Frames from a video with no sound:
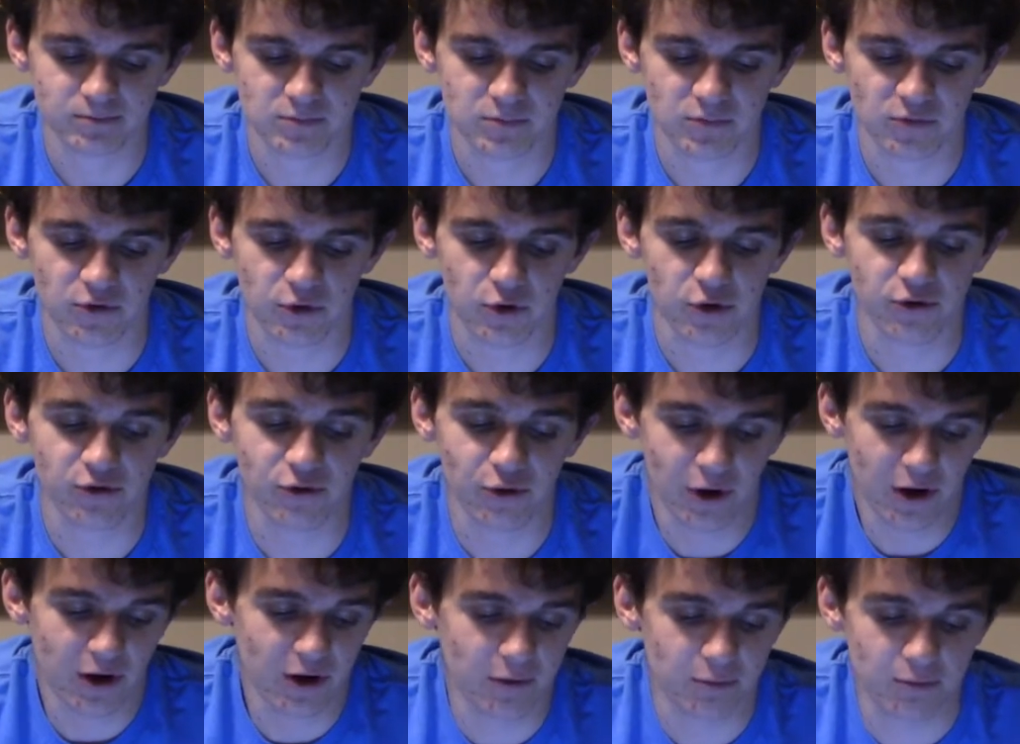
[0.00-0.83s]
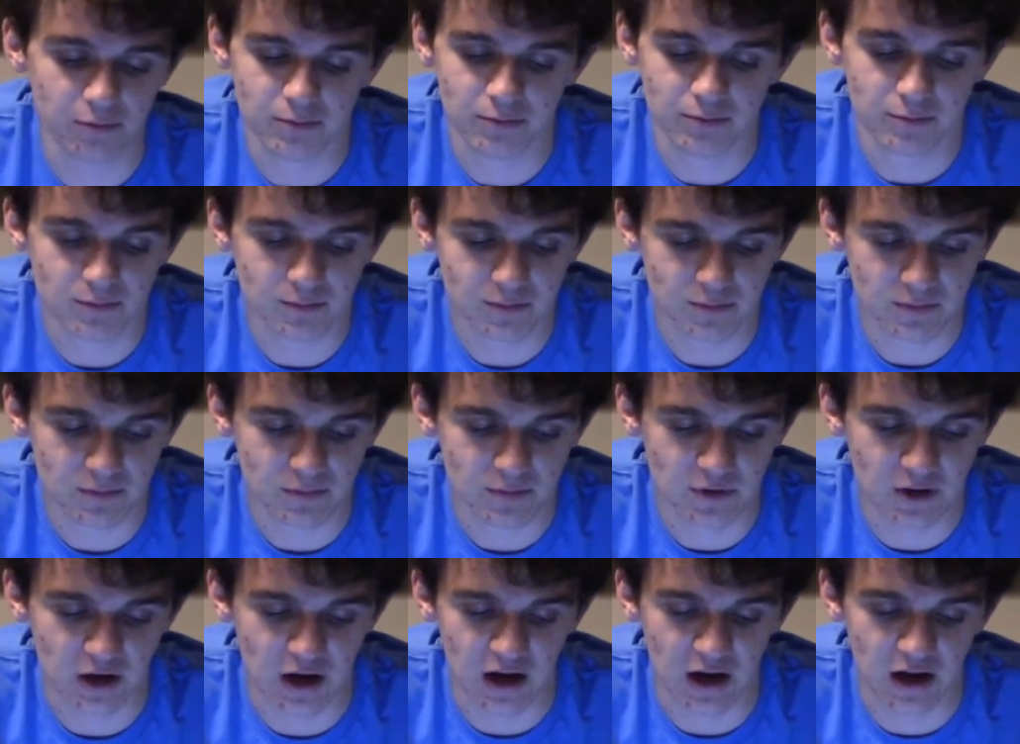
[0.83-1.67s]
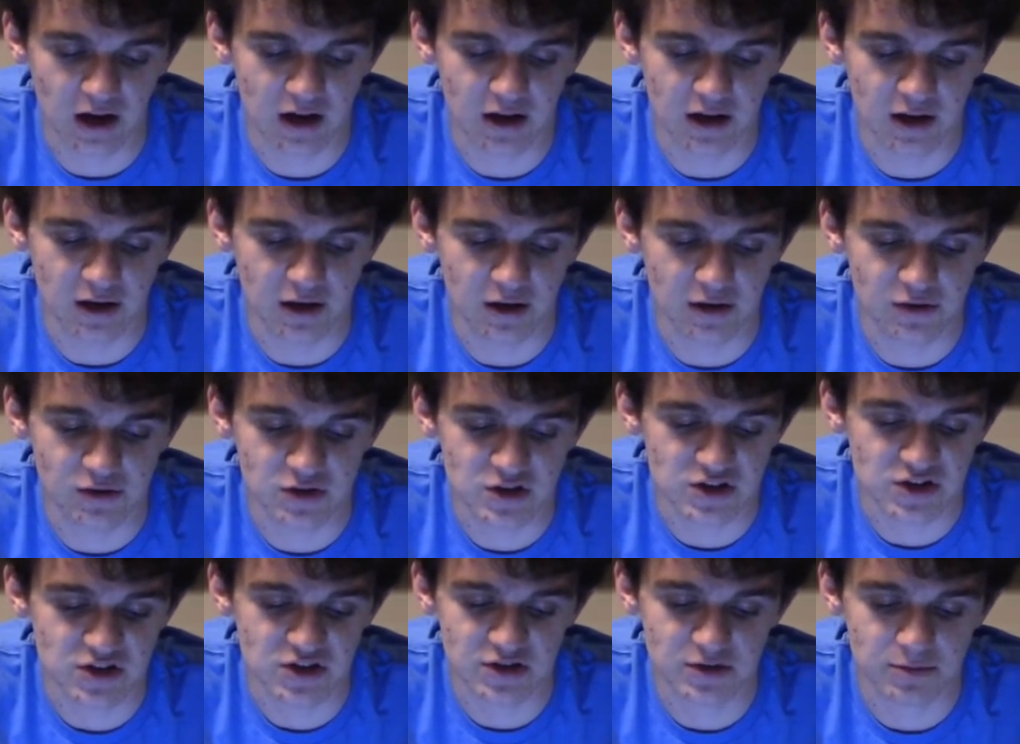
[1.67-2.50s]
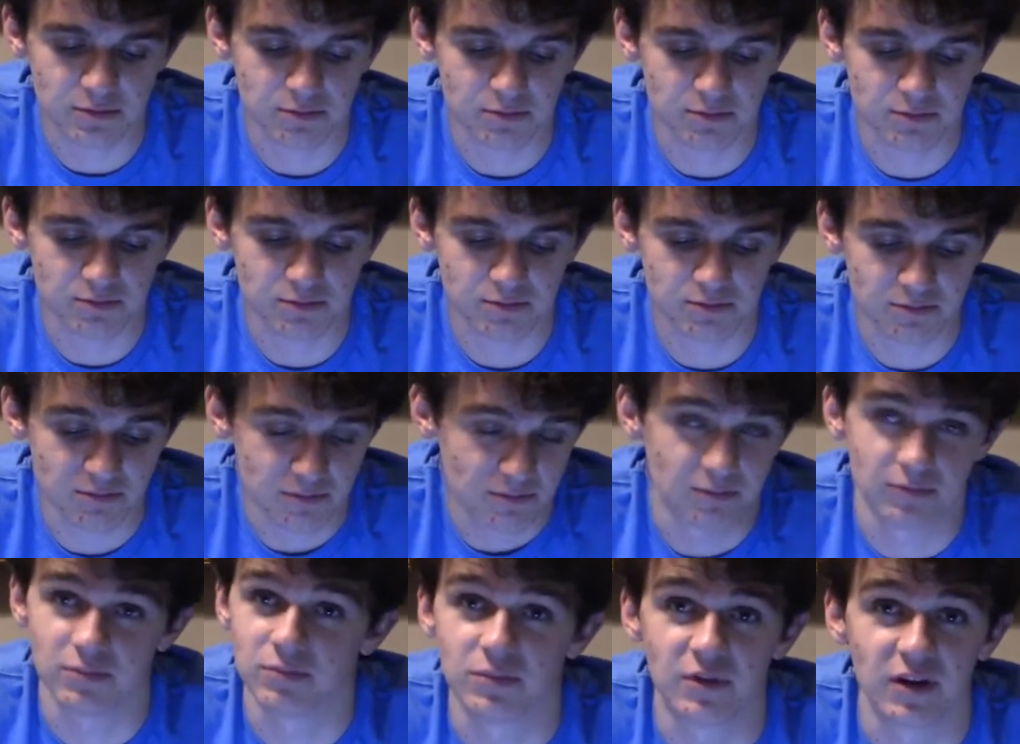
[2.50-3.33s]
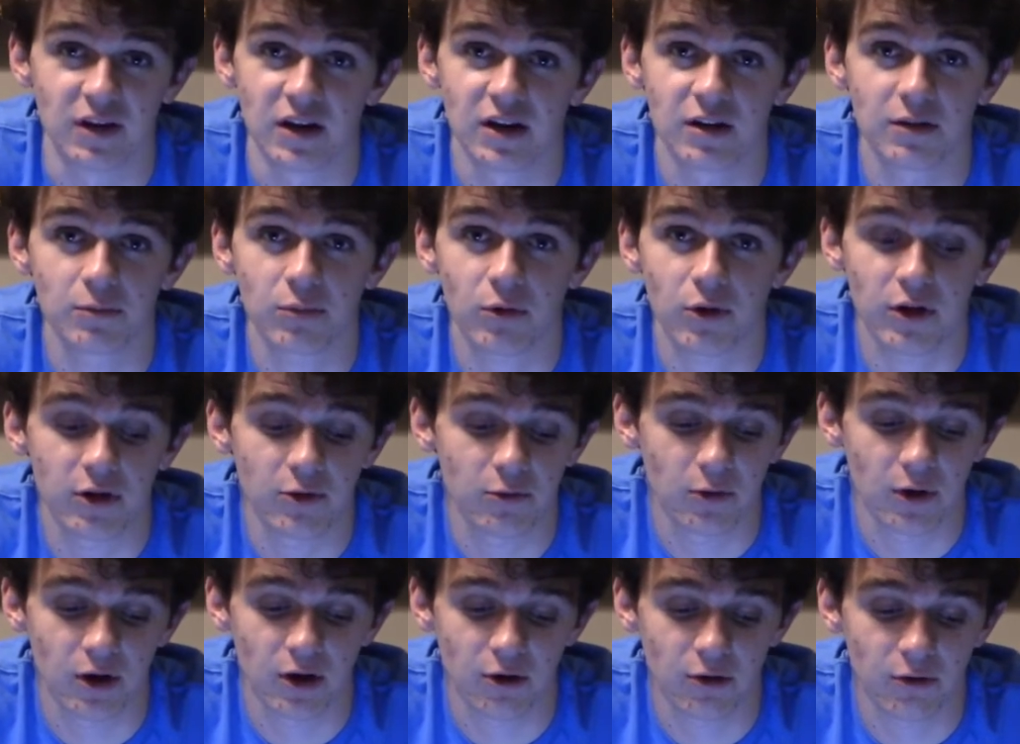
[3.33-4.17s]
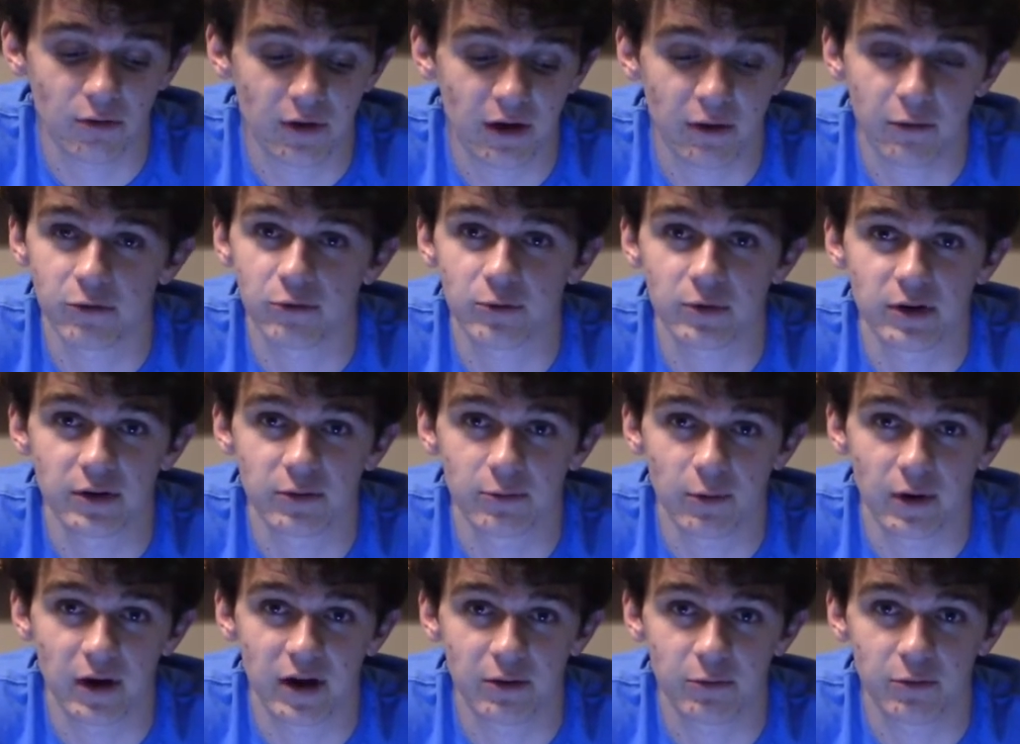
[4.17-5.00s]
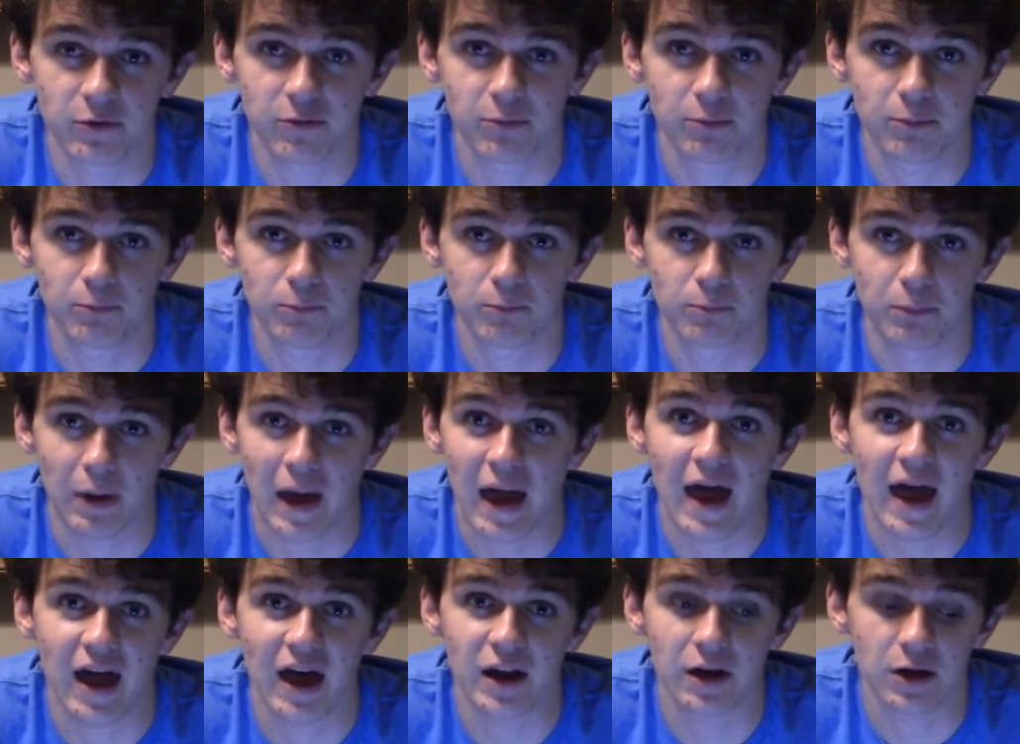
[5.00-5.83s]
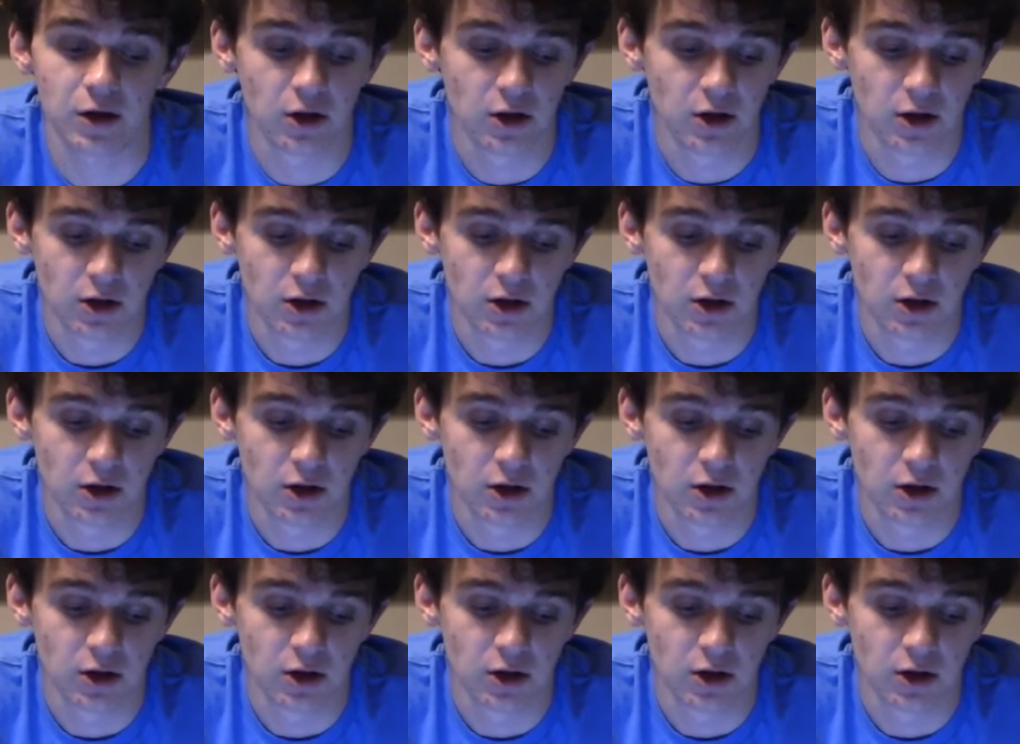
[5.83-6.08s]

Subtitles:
First round, I just didn't play well. That was when the rain was bad.